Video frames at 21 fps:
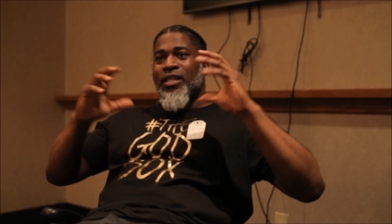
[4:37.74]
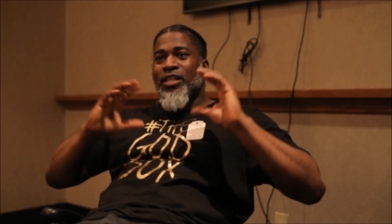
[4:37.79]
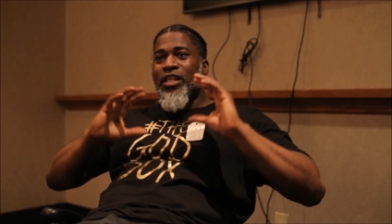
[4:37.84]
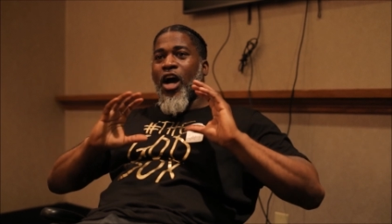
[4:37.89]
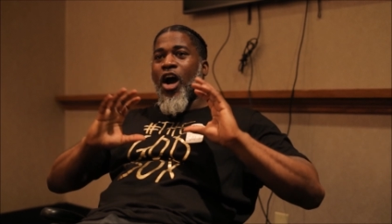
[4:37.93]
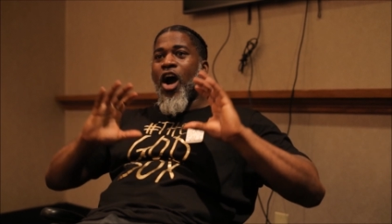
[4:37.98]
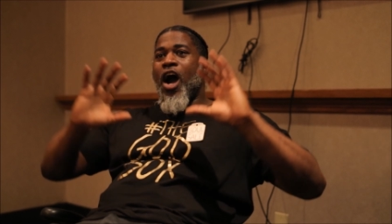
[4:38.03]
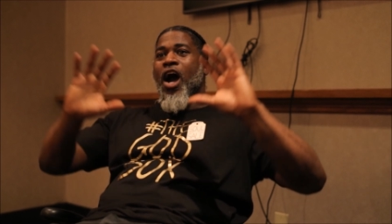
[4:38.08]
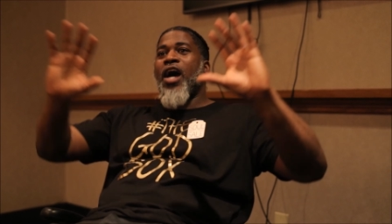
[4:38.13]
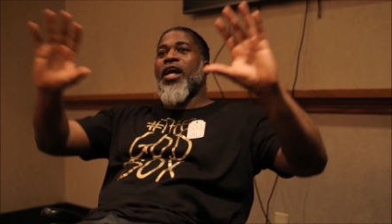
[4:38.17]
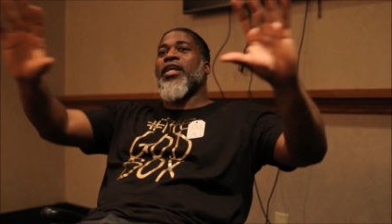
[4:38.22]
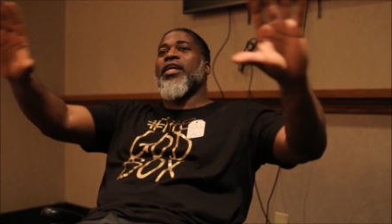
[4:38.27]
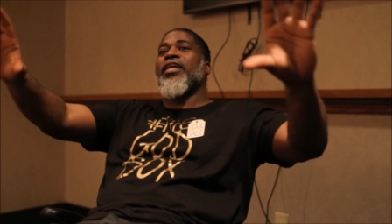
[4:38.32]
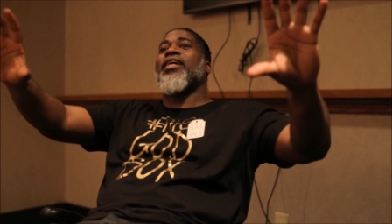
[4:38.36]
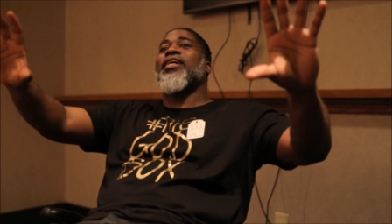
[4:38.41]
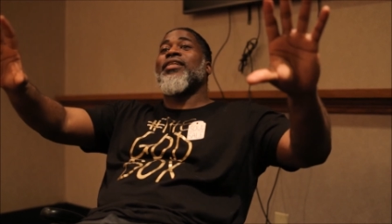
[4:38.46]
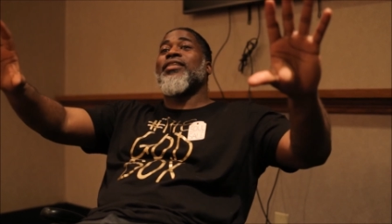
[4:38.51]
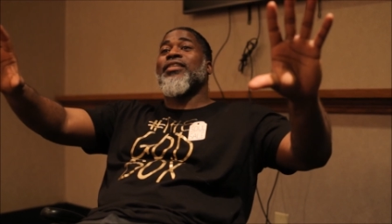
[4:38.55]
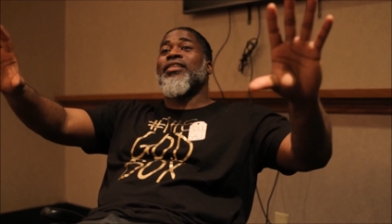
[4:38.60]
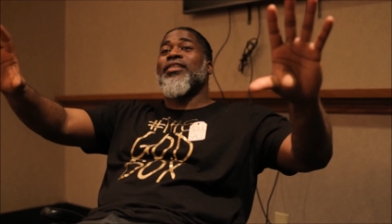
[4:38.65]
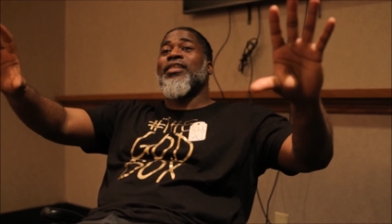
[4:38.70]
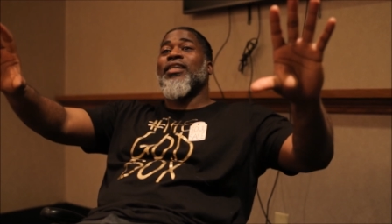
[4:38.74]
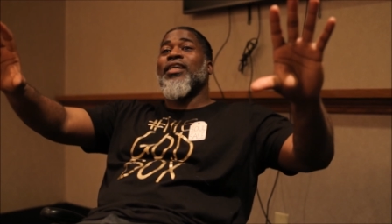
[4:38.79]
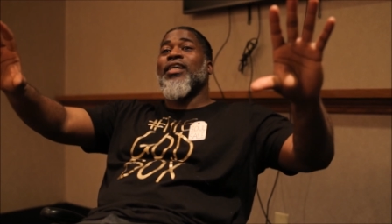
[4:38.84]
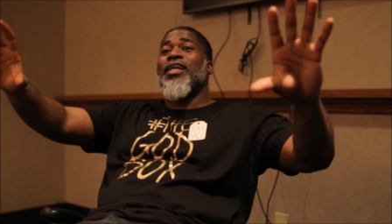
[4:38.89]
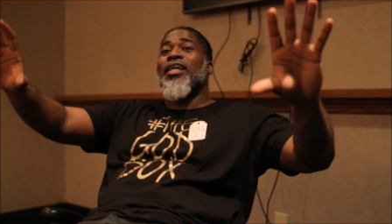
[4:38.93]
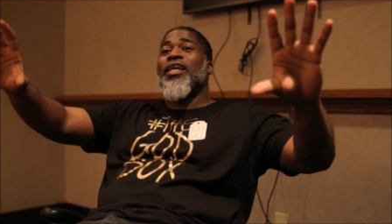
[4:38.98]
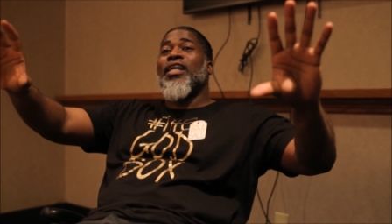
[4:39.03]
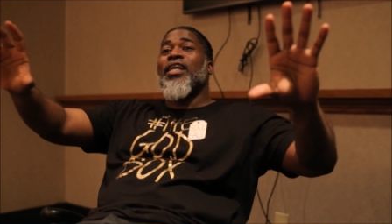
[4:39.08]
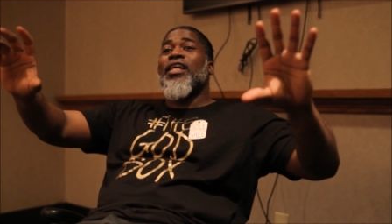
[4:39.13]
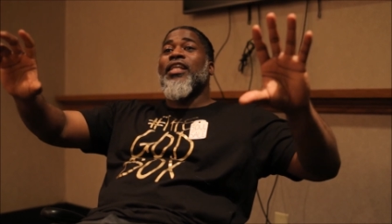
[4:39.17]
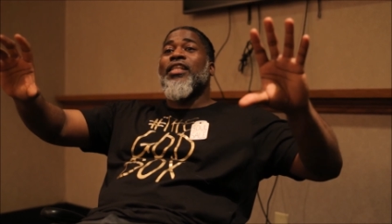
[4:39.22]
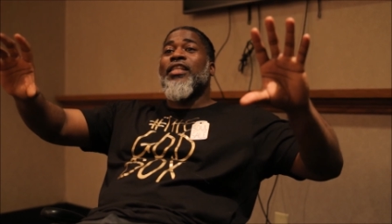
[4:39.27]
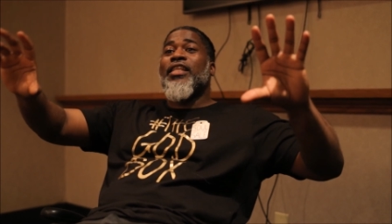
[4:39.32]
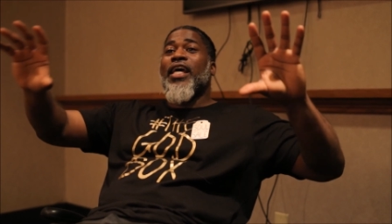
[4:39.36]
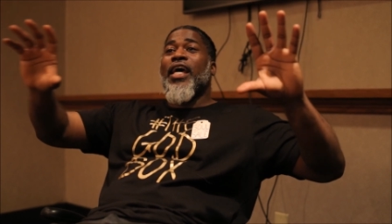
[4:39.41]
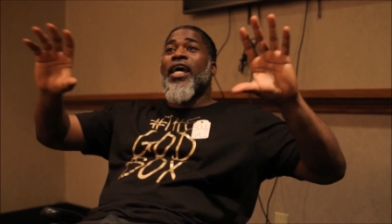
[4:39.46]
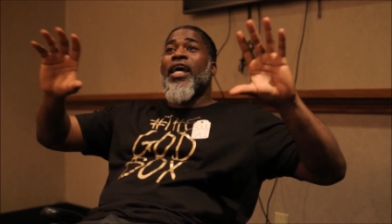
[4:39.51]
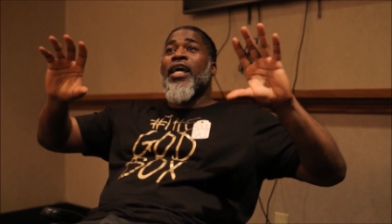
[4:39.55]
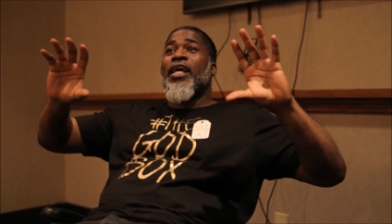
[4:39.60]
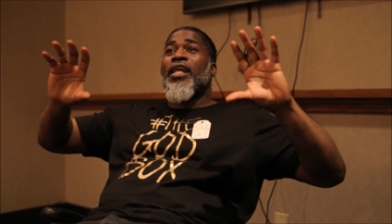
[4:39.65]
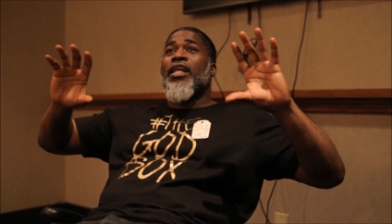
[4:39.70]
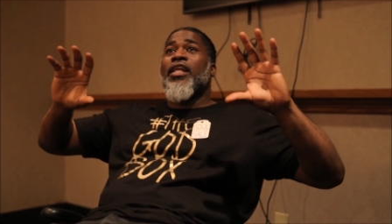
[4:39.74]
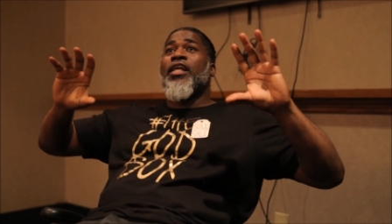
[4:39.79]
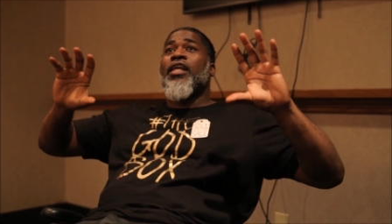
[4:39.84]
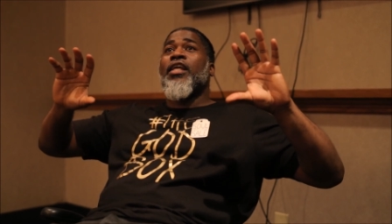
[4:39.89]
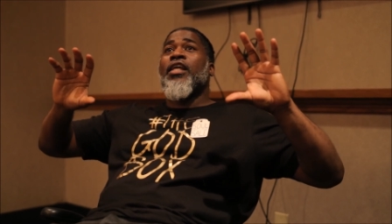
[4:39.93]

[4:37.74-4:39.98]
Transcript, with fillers: the audience that